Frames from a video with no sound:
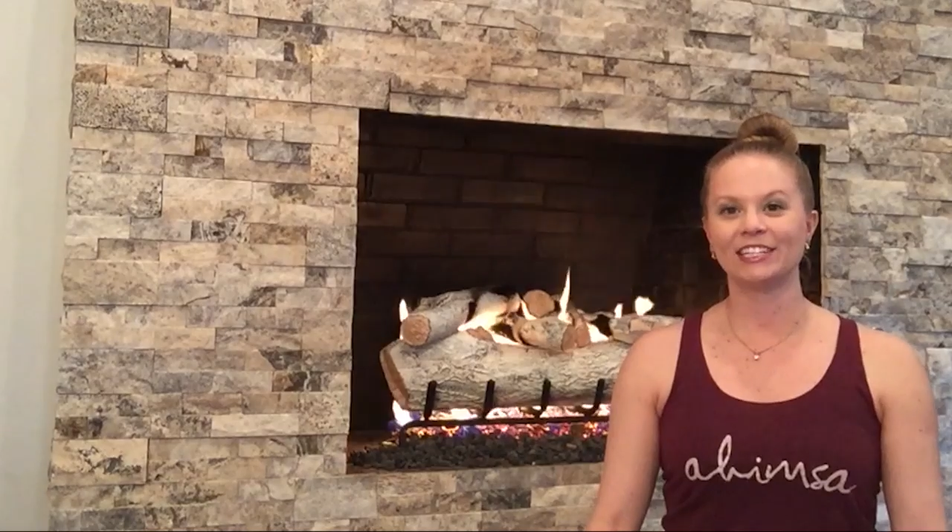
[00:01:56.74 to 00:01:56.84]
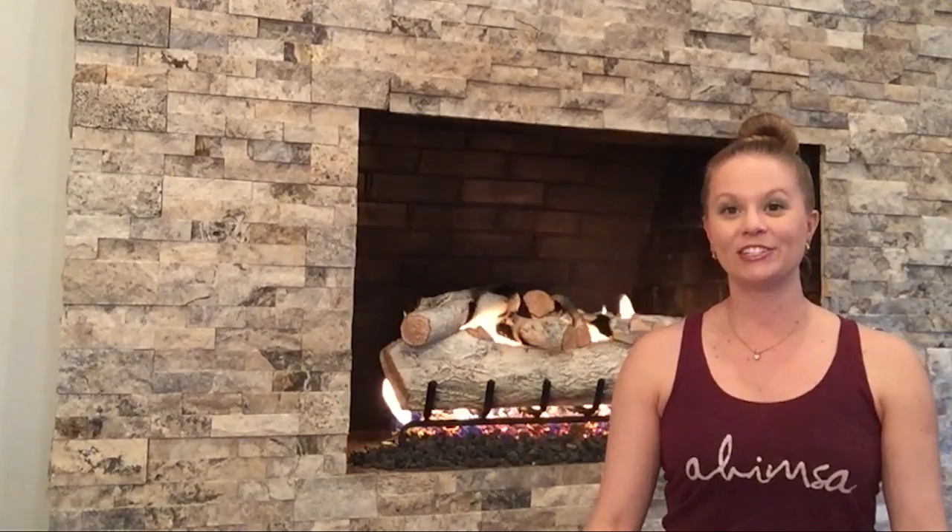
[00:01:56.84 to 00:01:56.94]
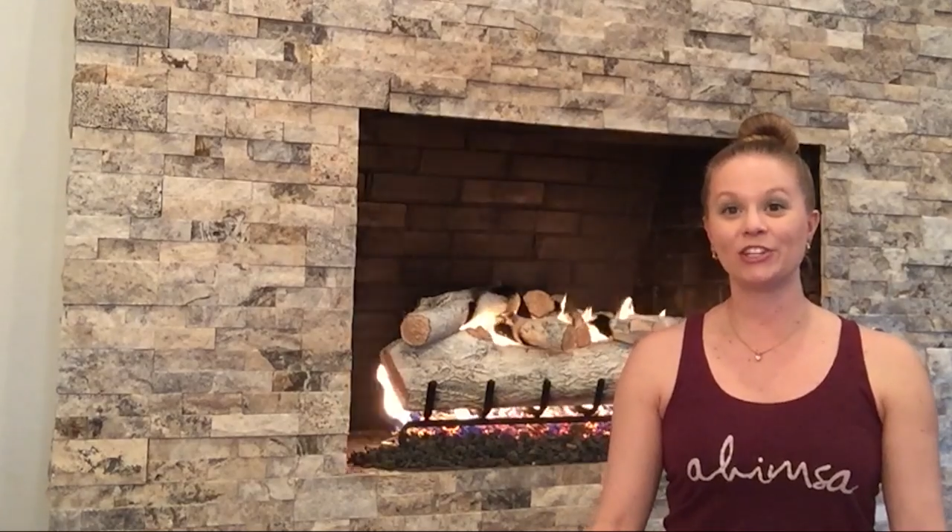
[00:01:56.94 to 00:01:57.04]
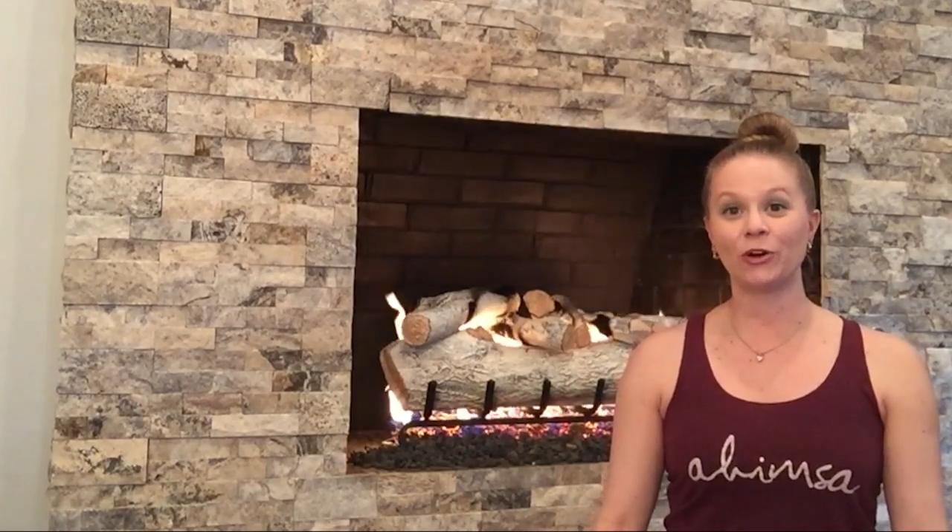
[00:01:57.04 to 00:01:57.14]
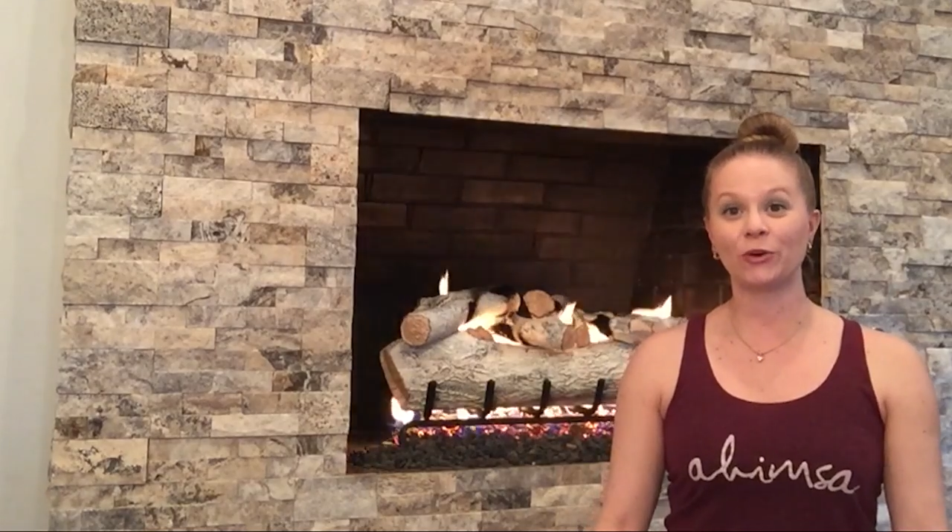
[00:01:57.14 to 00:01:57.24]

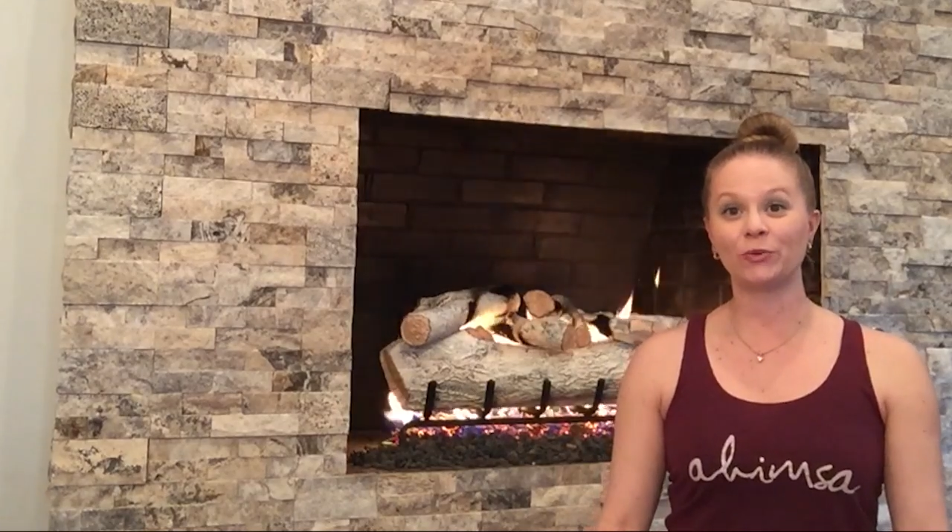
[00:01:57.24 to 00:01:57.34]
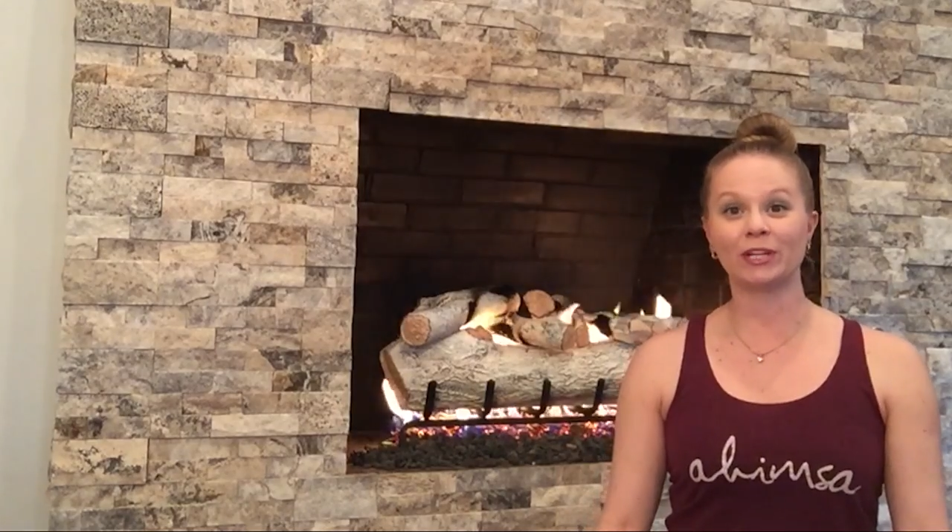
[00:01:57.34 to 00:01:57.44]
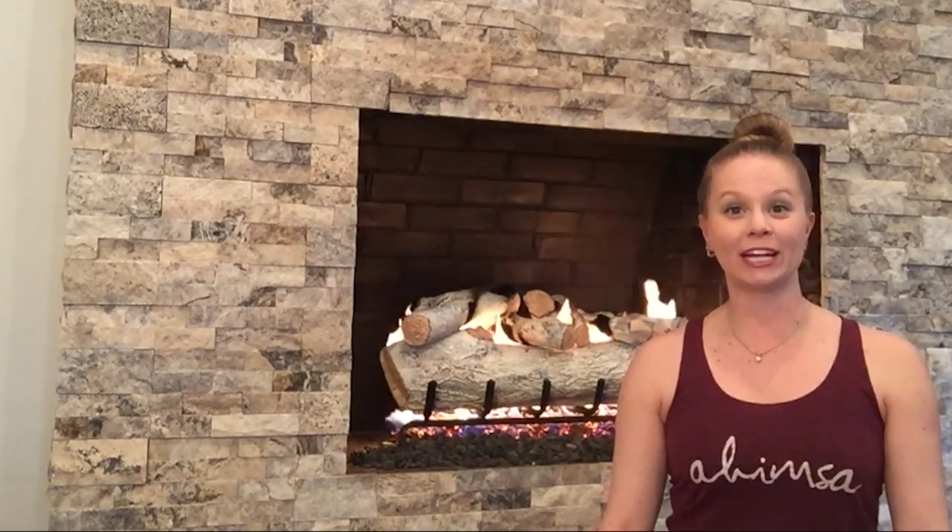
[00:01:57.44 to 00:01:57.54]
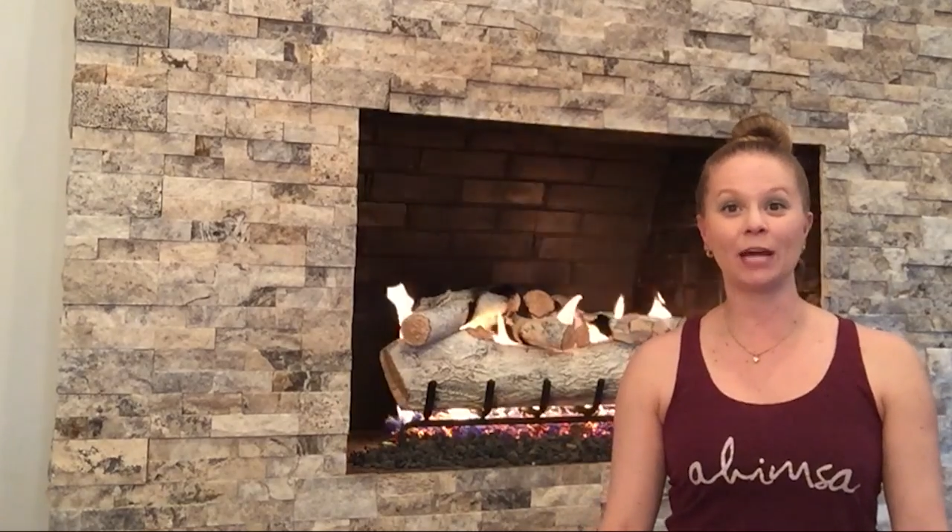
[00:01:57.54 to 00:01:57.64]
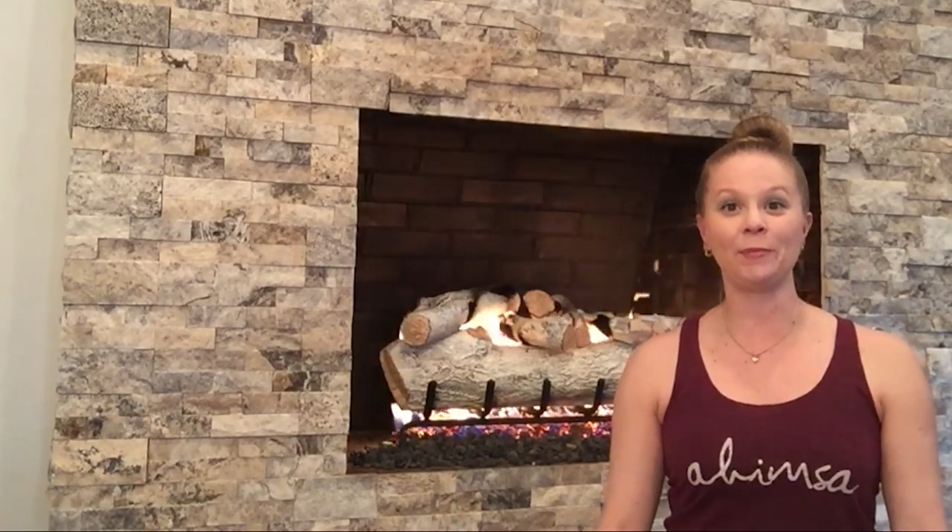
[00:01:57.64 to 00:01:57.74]
So
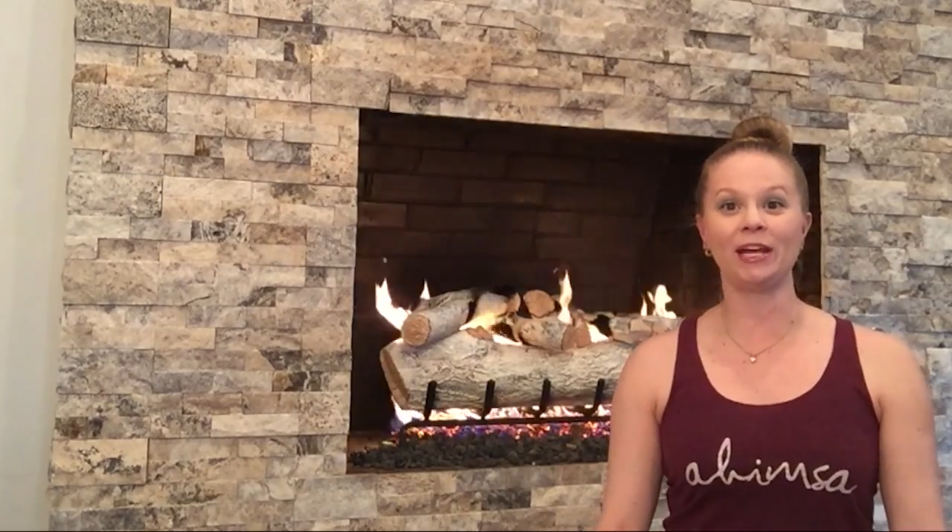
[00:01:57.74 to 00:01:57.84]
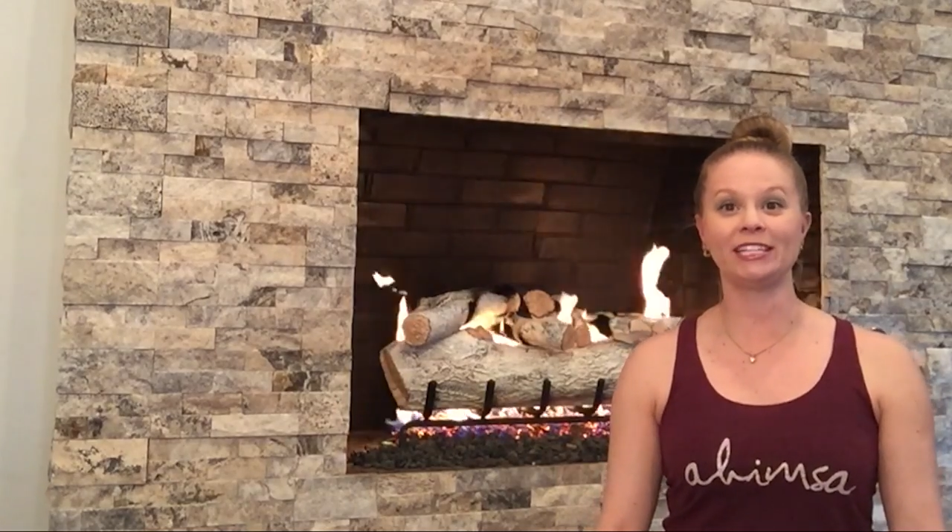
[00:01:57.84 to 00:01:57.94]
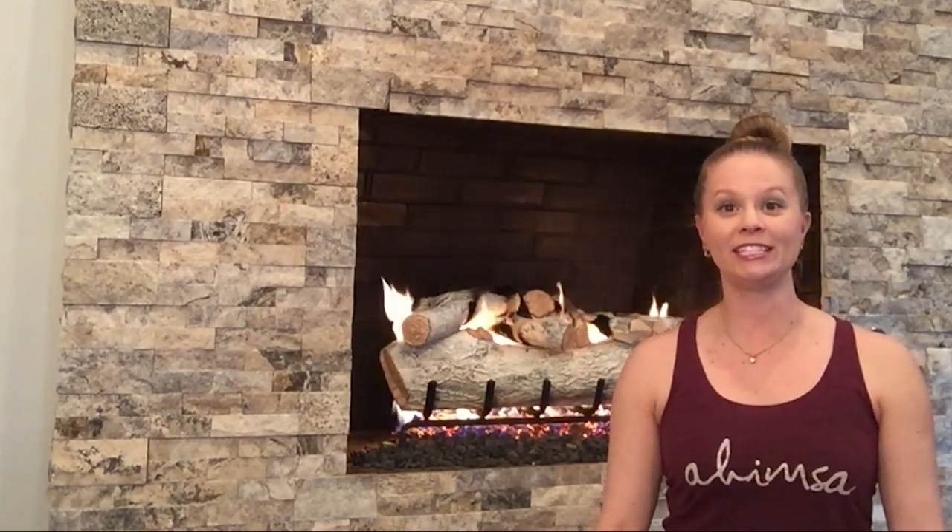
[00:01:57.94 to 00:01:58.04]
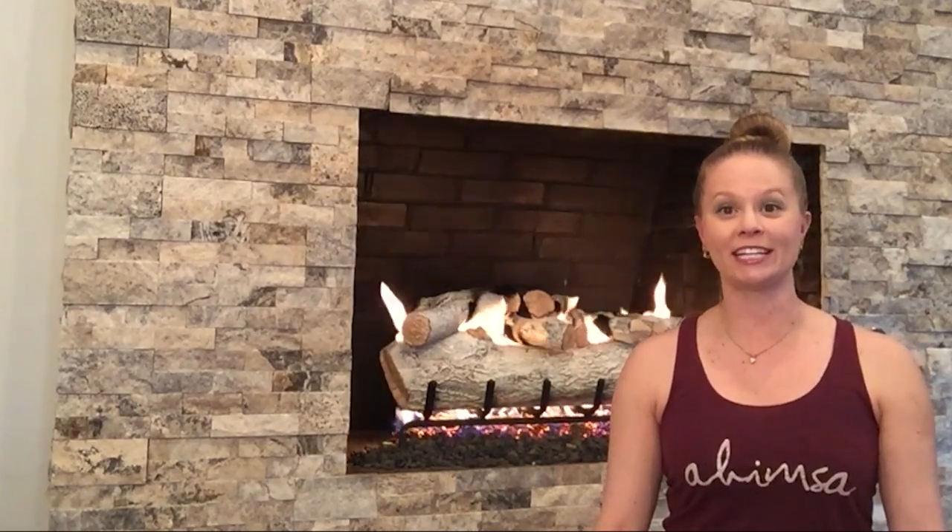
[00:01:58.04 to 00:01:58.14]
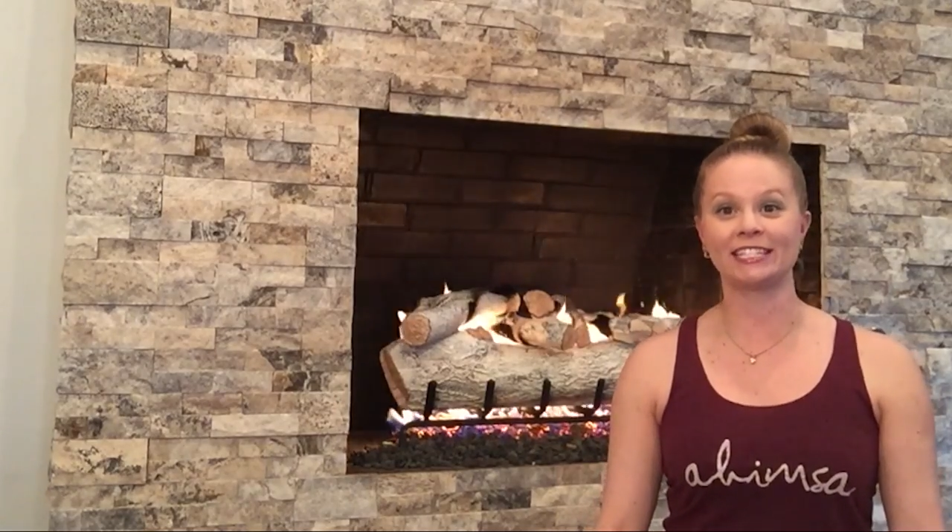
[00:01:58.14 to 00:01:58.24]
when I got
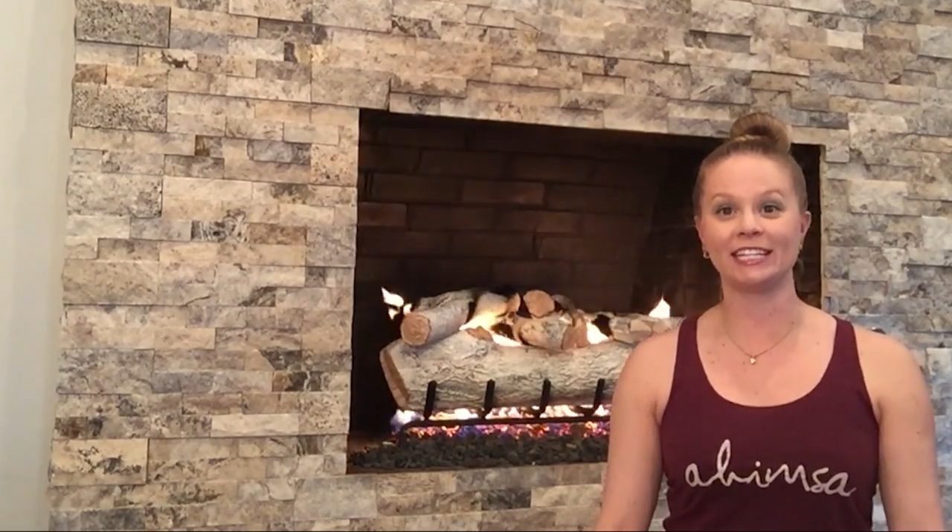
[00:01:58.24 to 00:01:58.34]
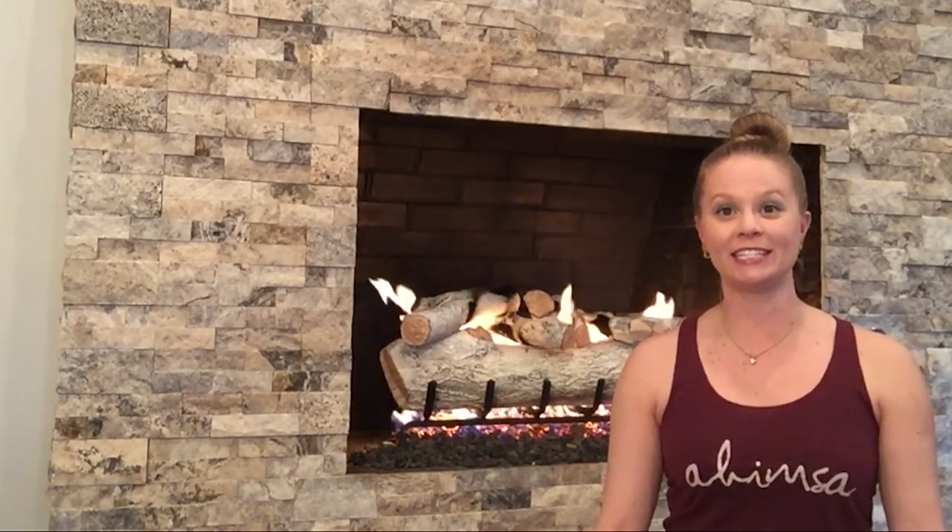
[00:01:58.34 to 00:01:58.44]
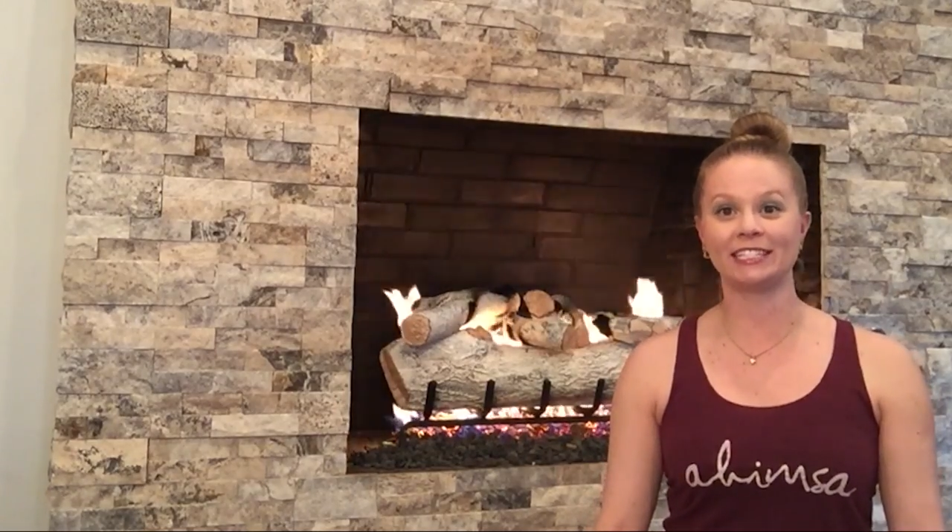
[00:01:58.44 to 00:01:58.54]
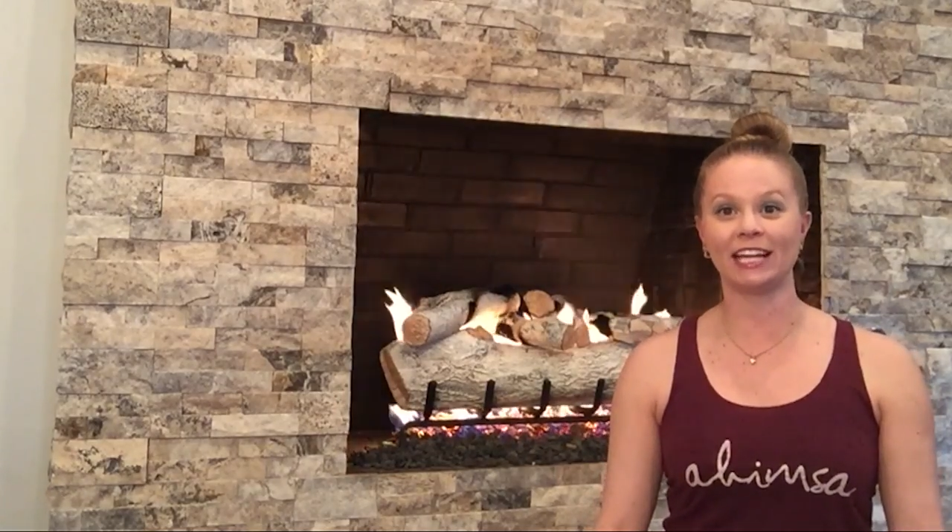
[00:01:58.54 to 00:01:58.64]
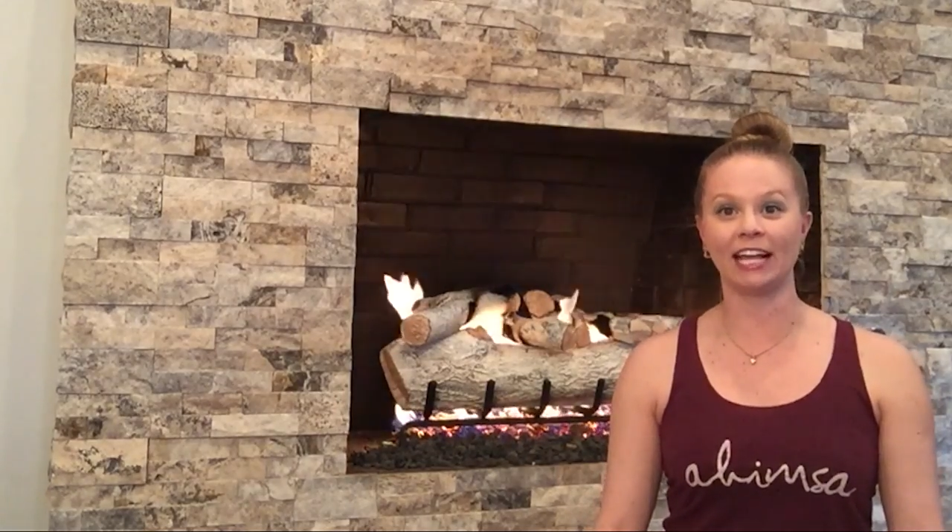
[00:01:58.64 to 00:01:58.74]
back to Texas,